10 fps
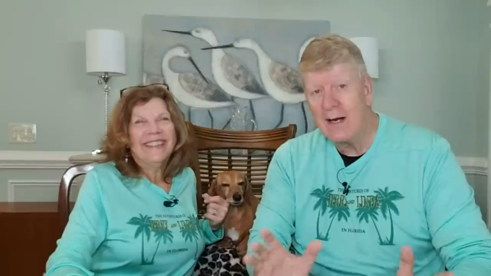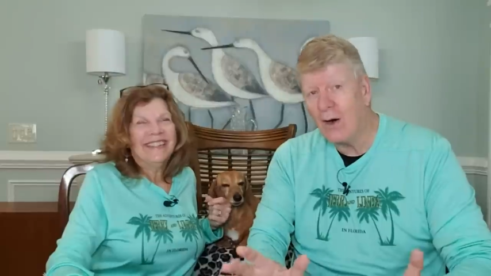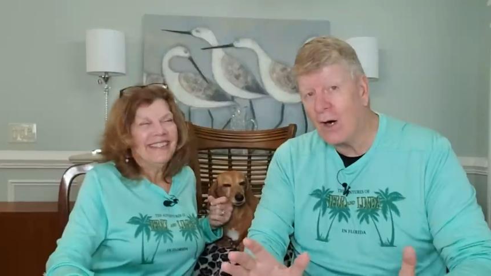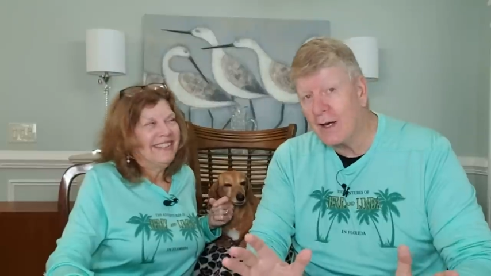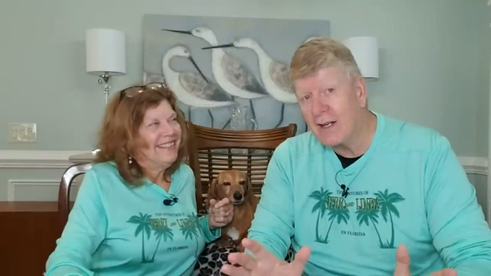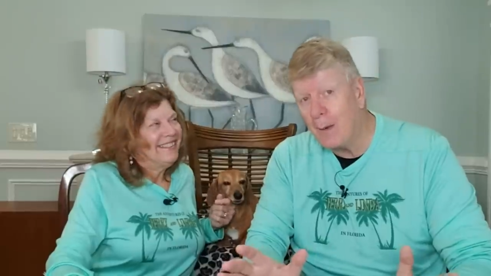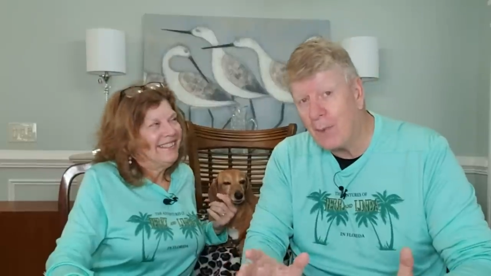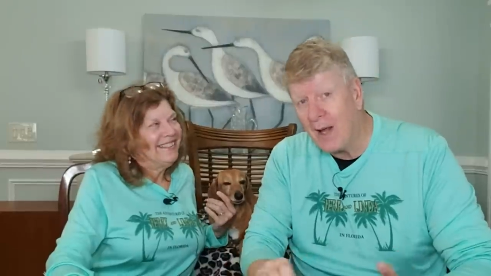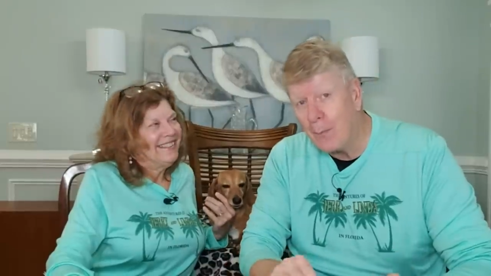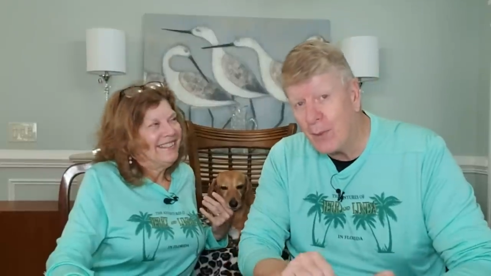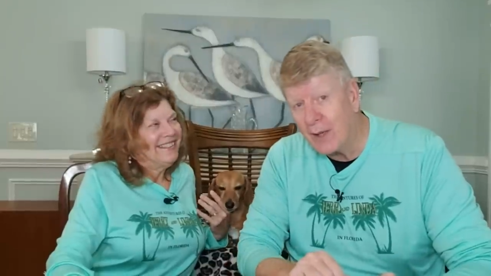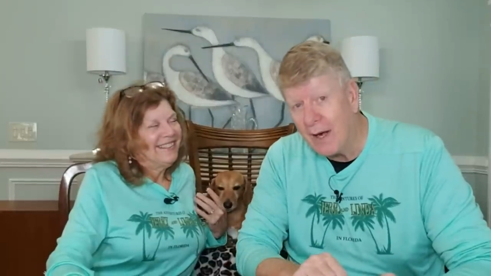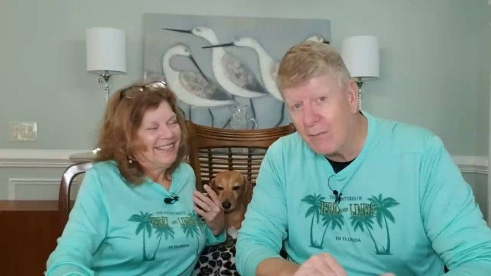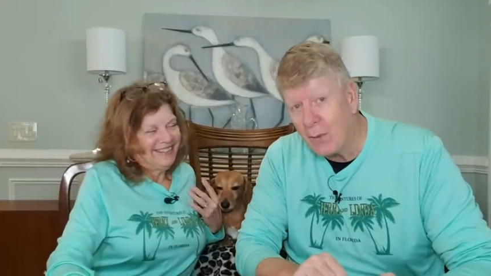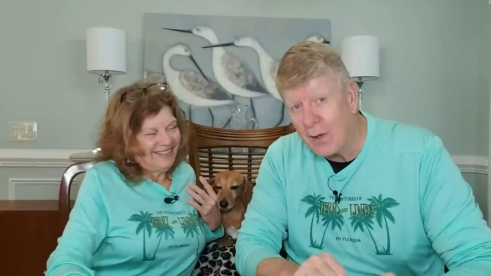Speaker 1: Here are a couple I pulled
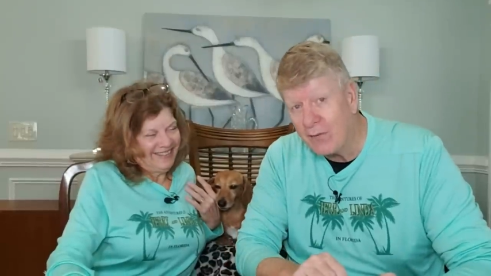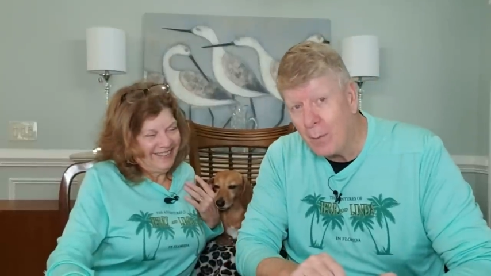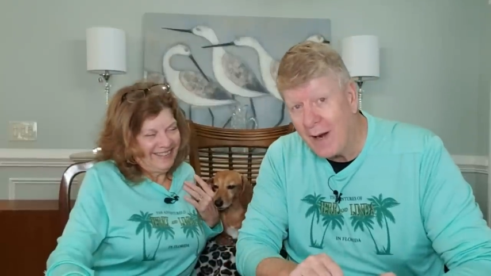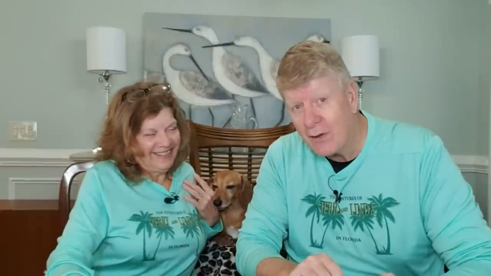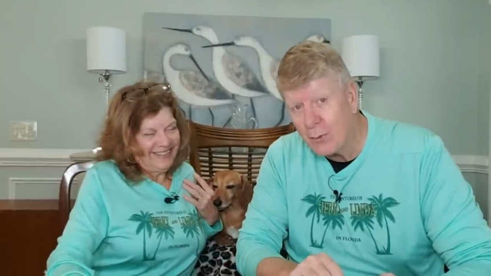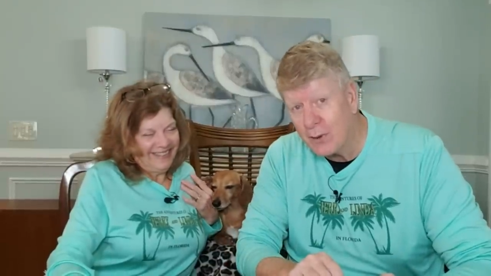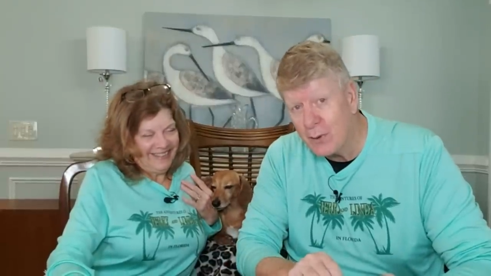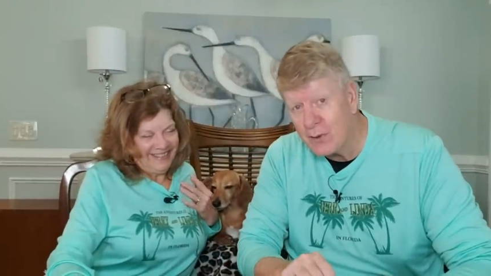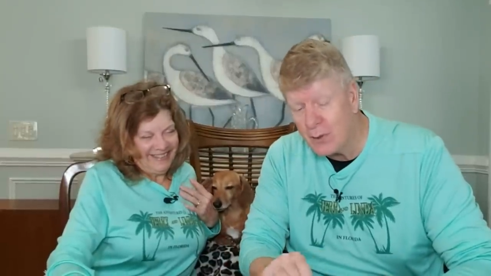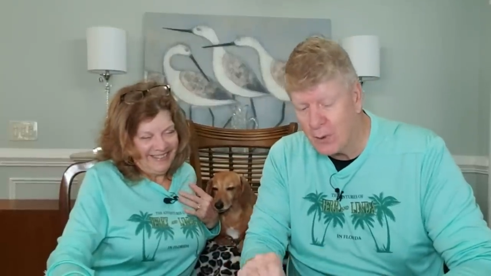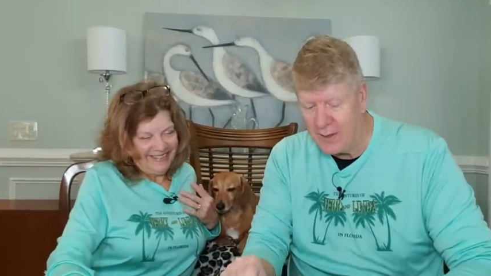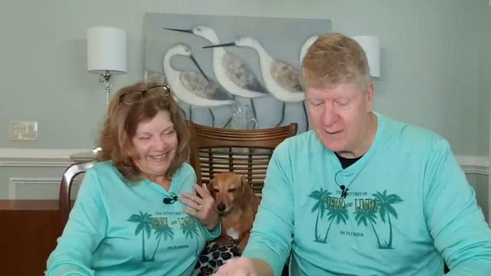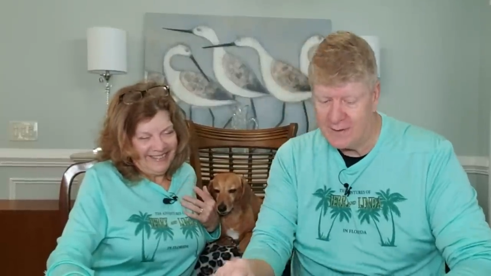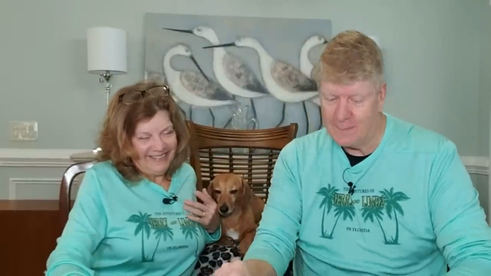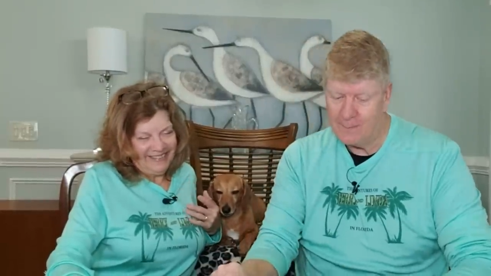out for you from actual news
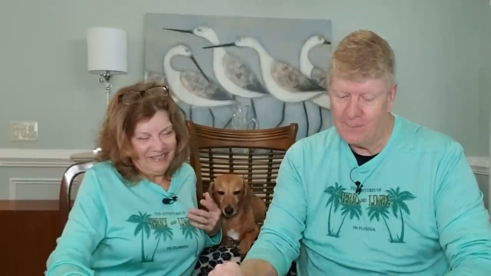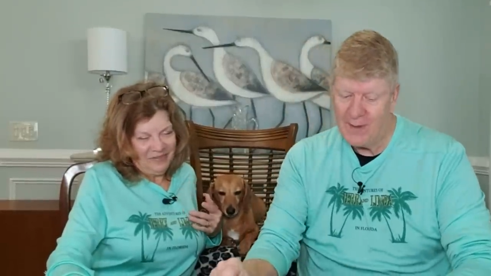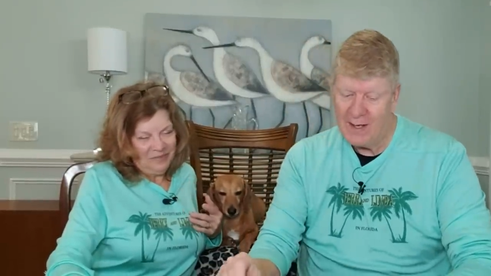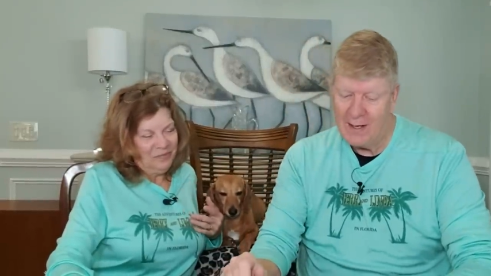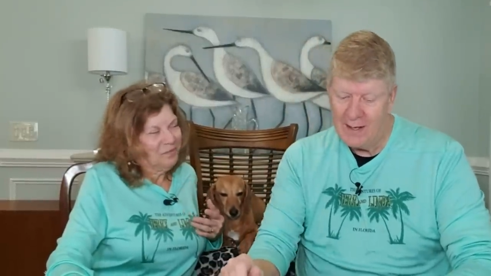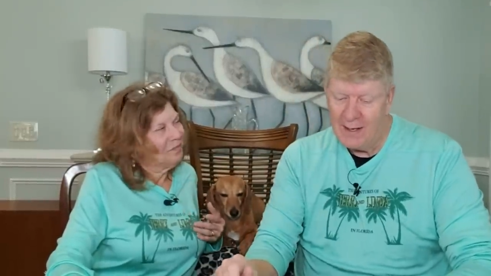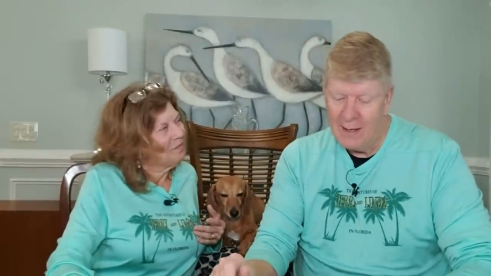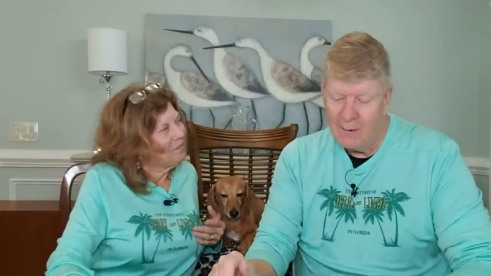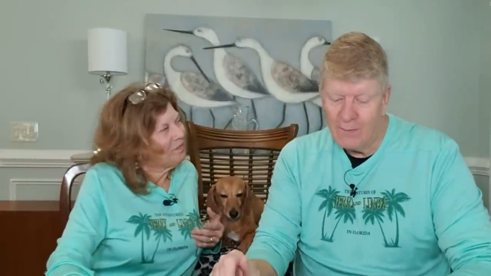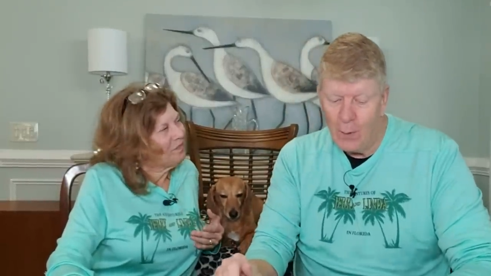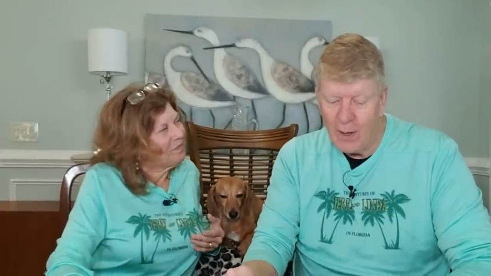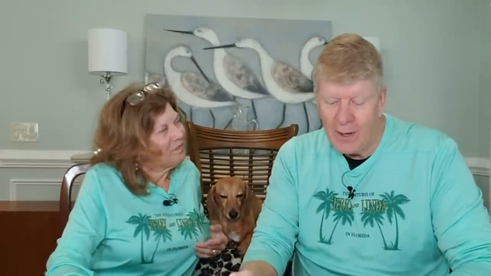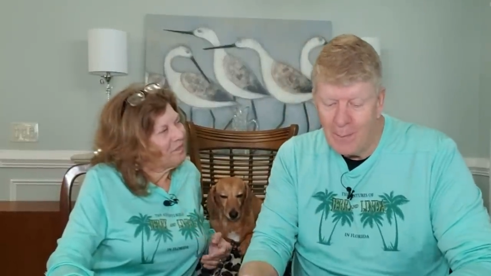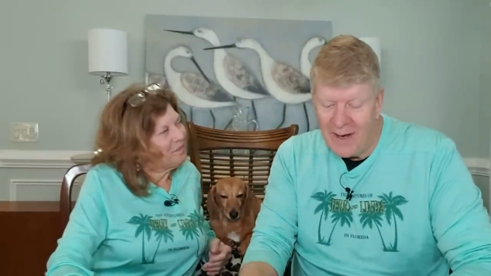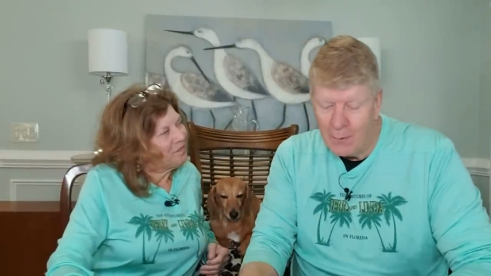stories.
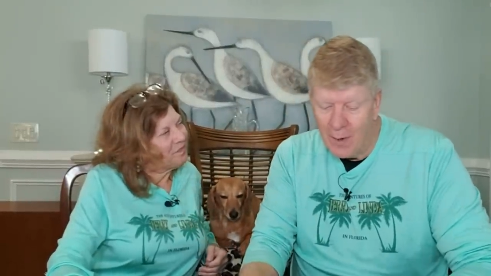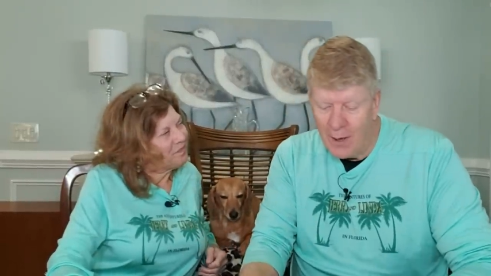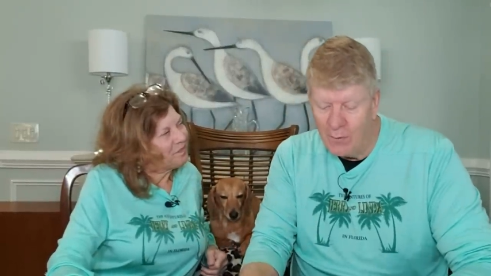Florida man run